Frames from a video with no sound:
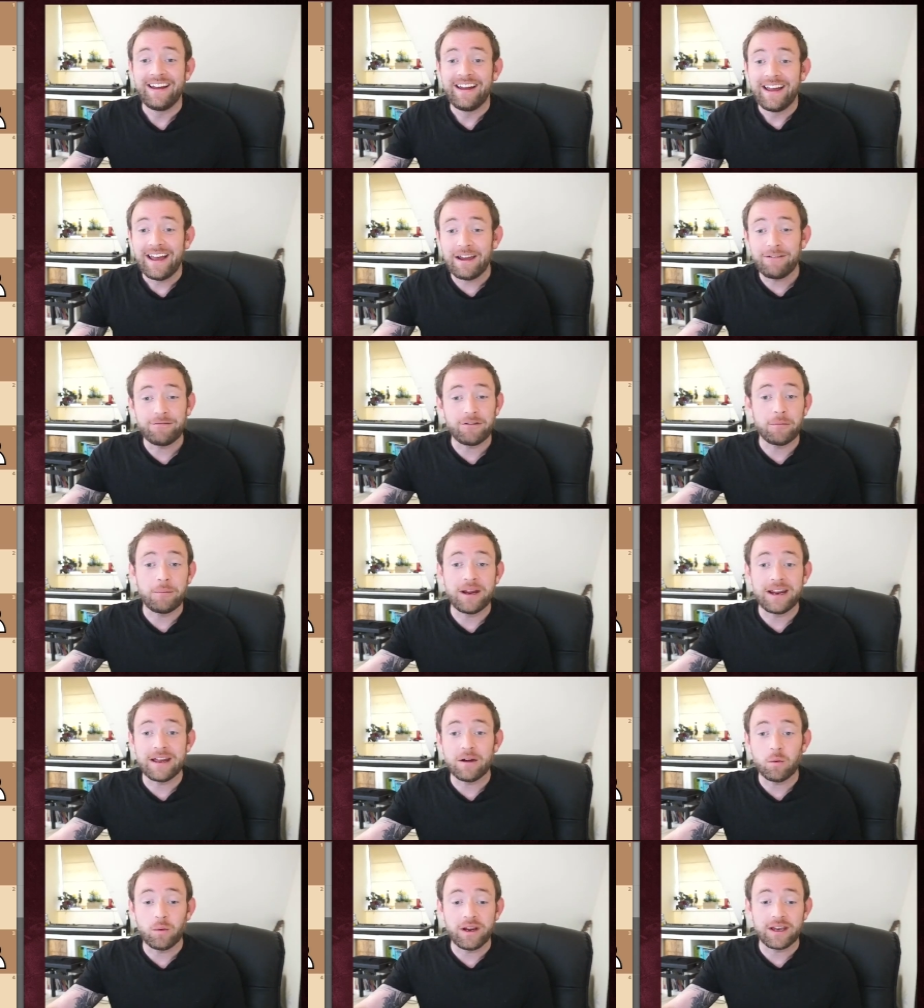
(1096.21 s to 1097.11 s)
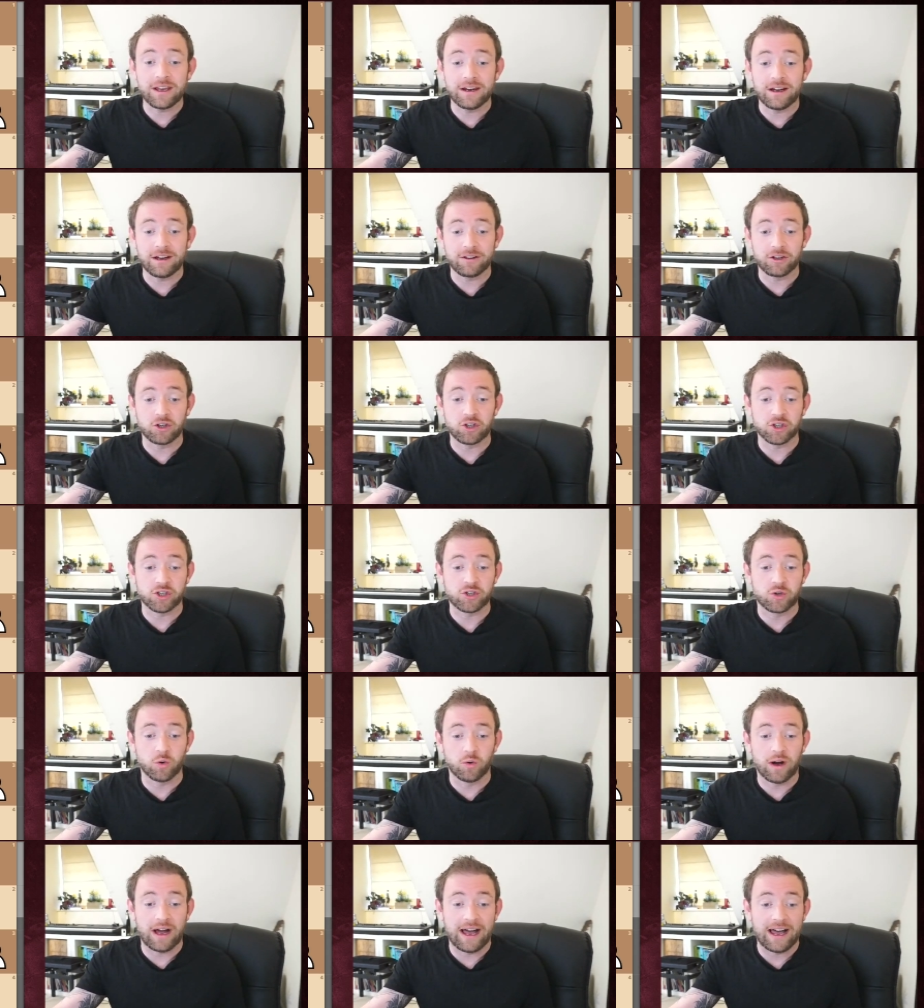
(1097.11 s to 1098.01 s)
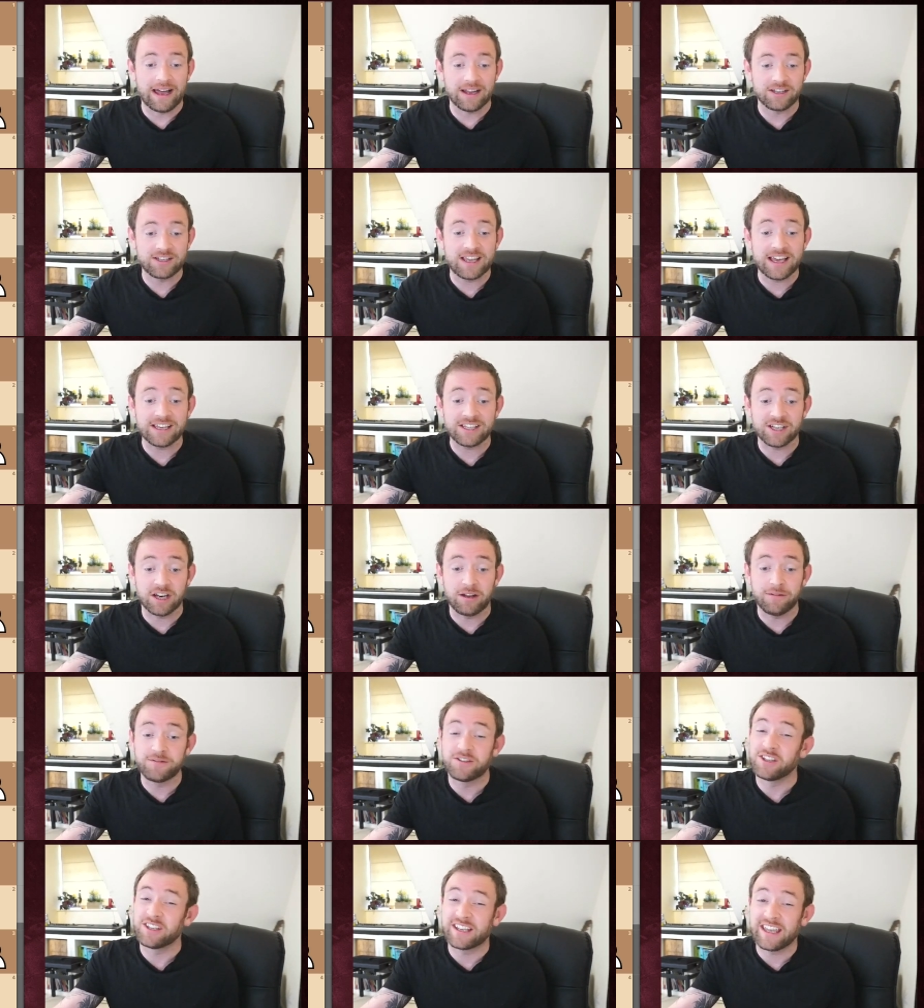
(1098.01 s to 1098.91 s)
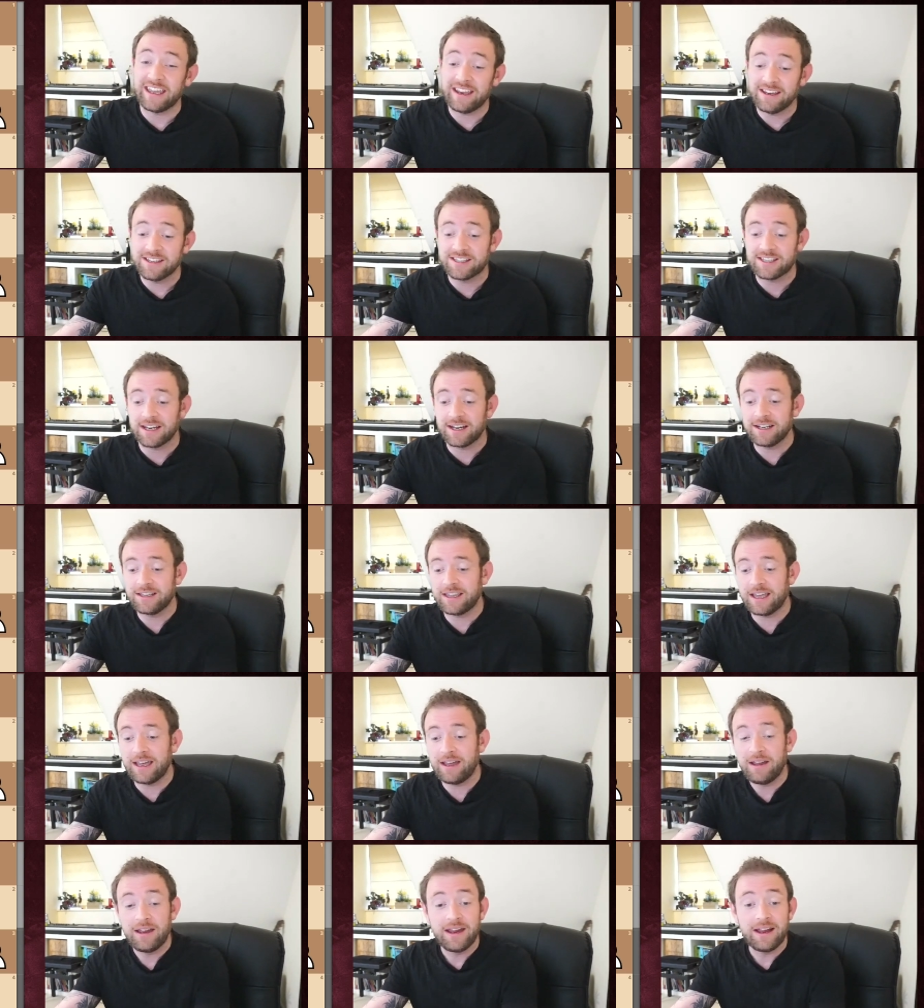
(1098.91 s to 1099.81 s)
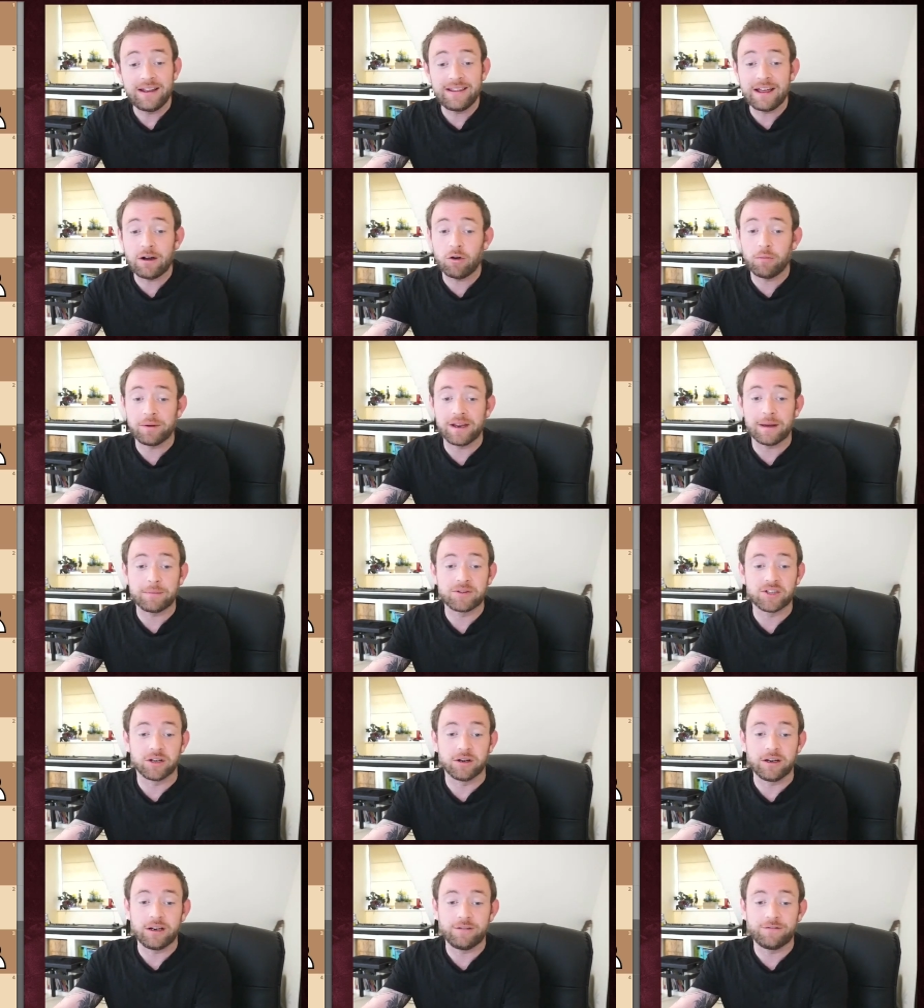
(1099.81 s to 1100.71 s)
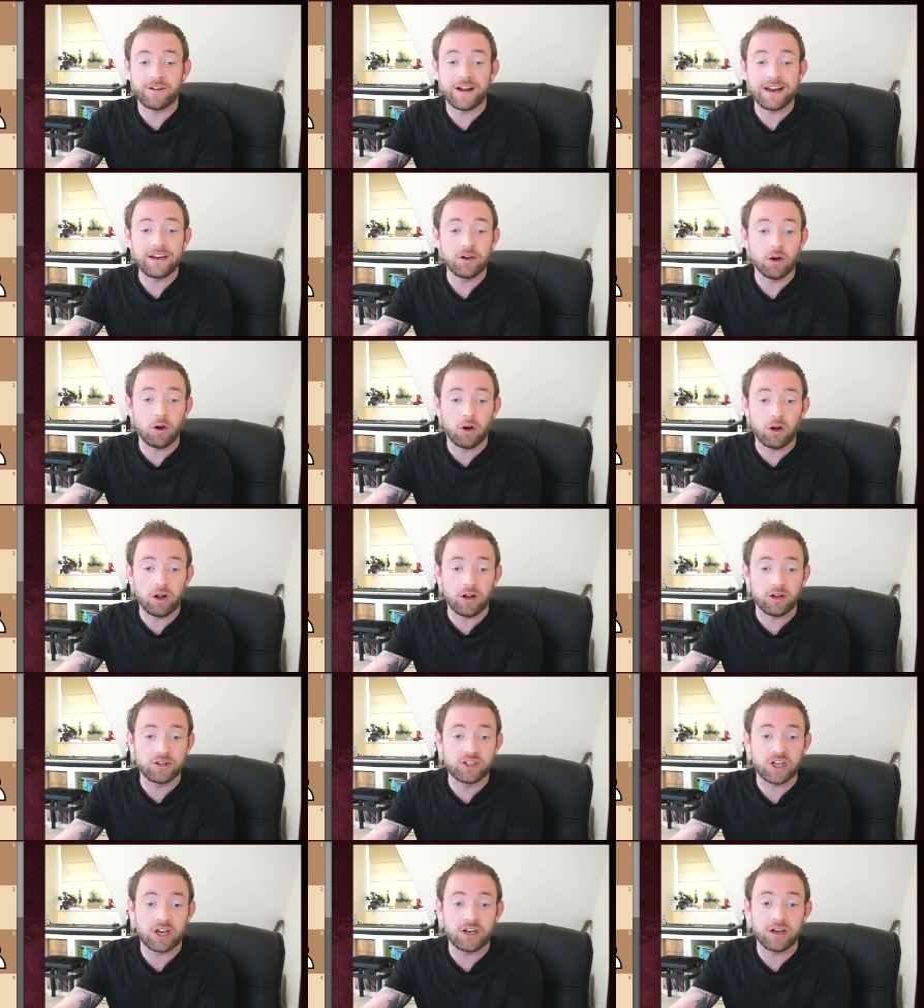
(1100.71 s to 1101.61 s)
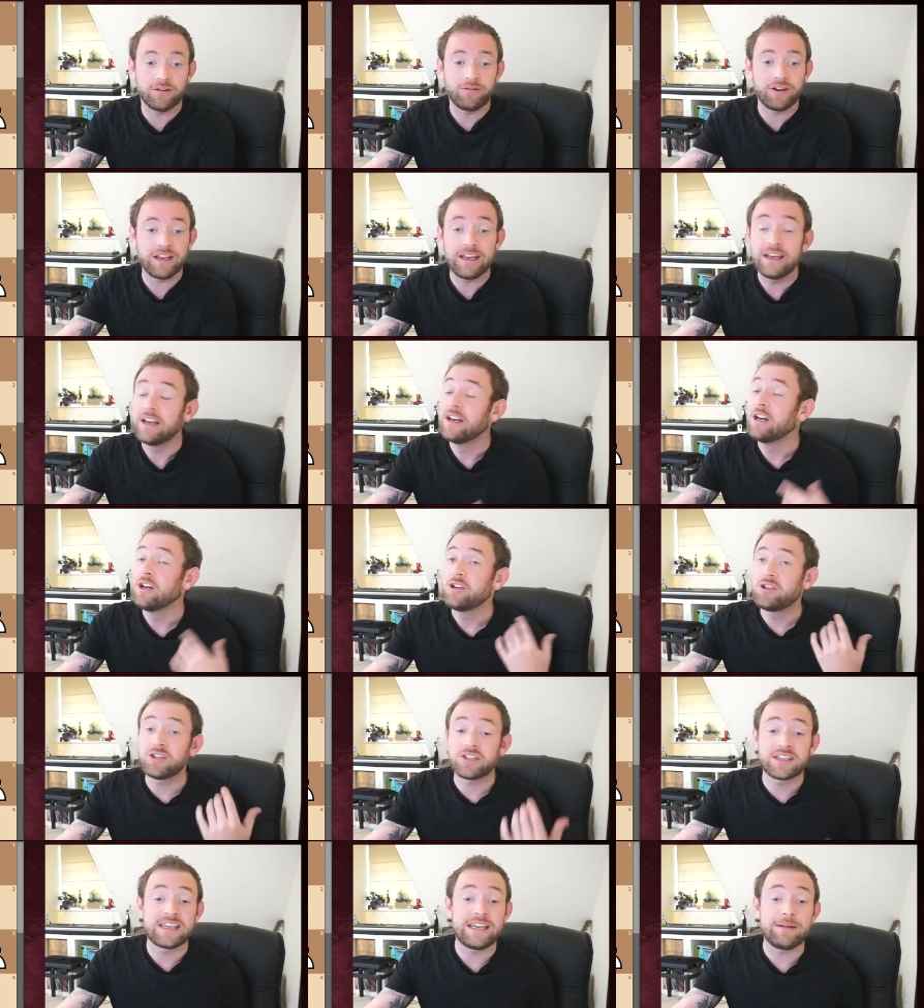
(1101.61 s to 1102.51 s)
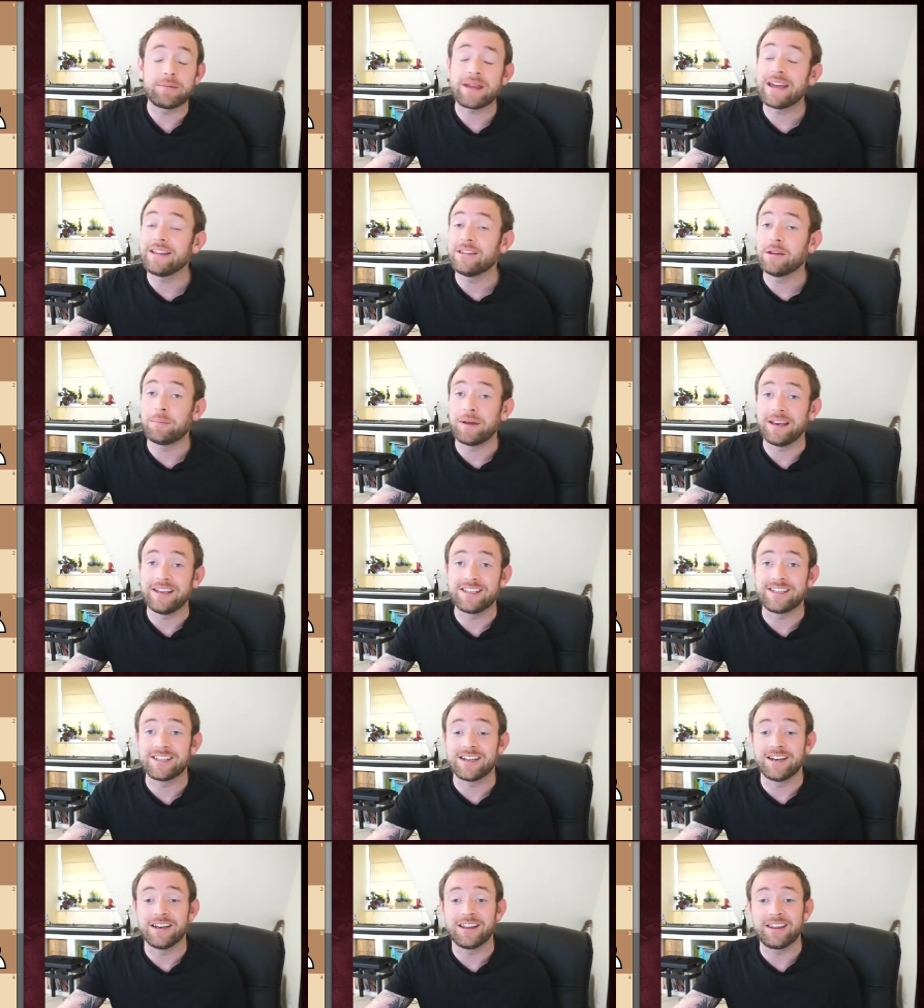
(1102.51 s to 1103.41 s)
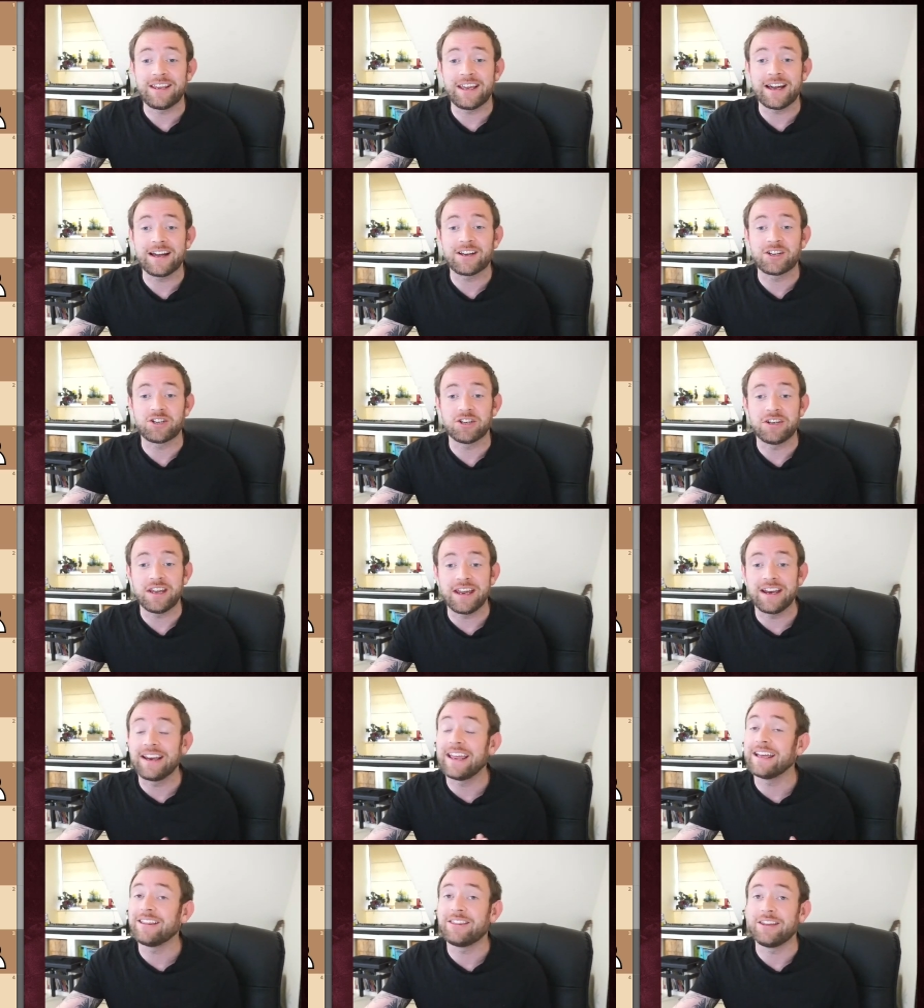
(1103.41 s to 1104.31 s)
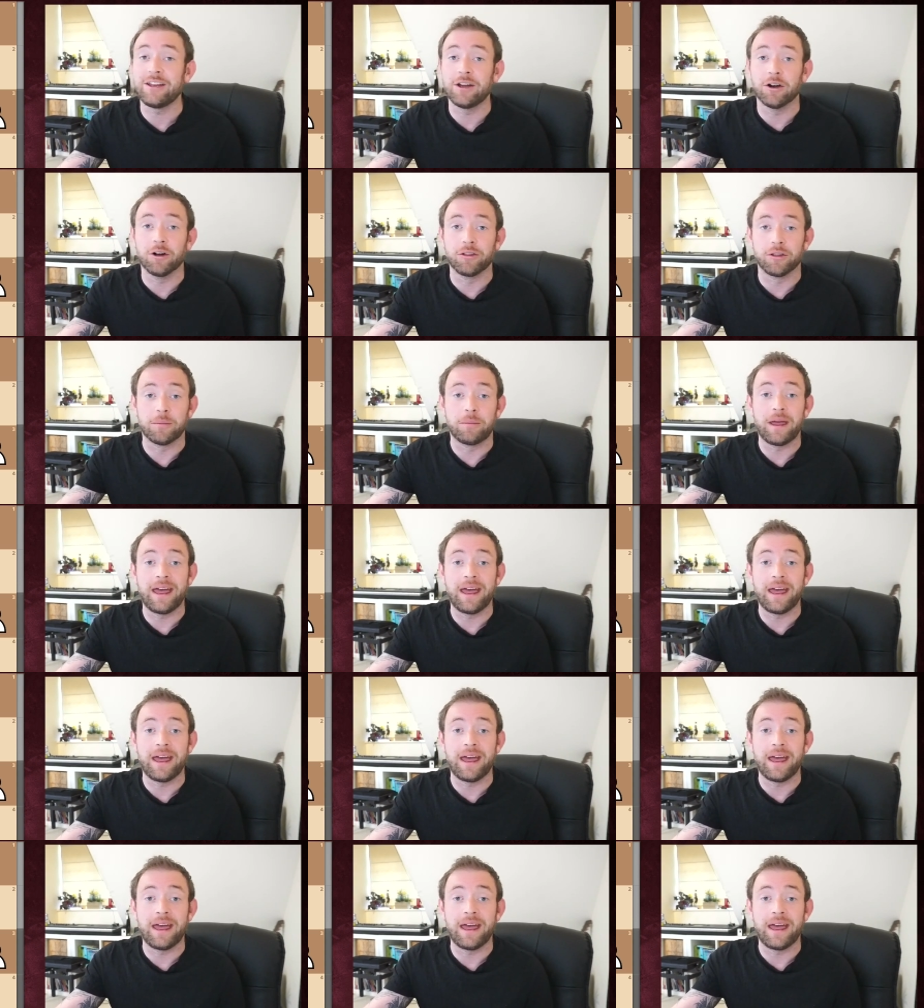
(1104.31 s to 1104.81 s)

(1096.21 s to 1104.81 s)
And from here, we can either just go and castle off to the king side there, and that would be absolutely fine, or alternatively, just keep getting the pieces into the action and get the other